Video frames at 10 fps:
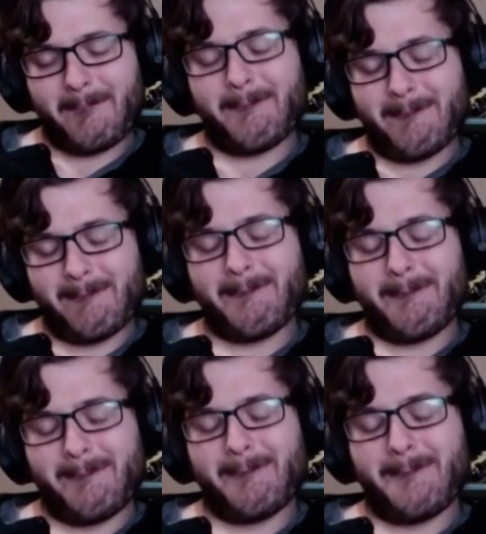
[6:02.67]

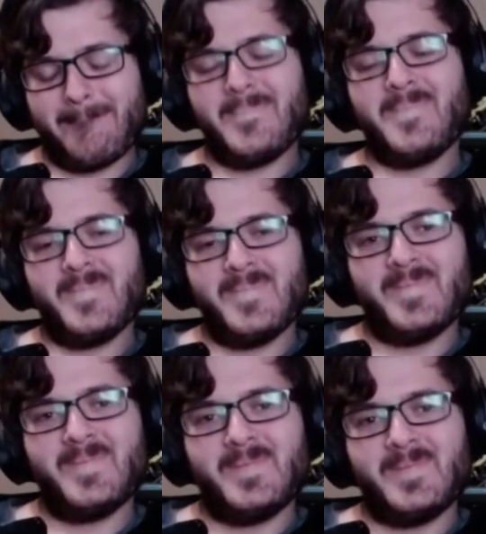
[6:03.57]

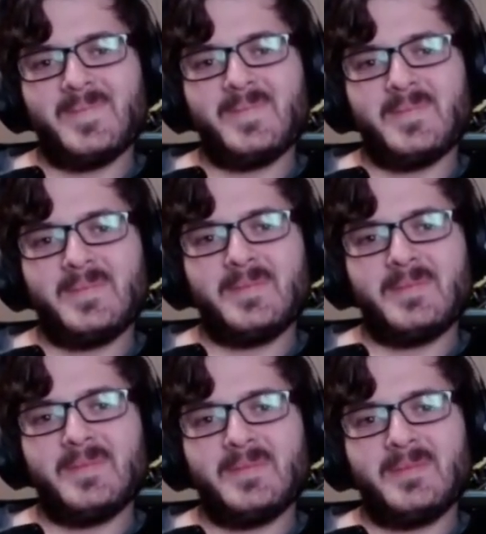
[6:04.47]

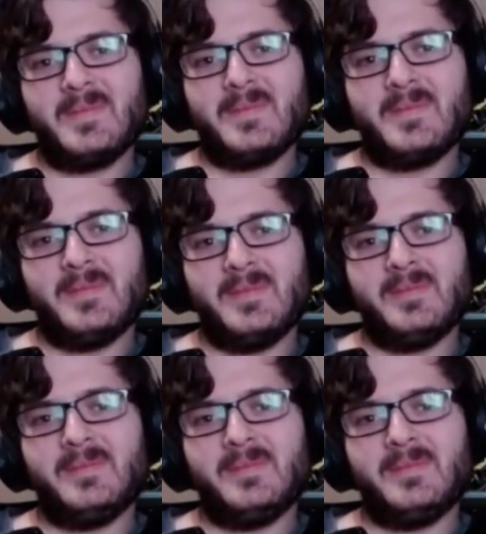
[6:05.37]
No words are spoken by the person on screen.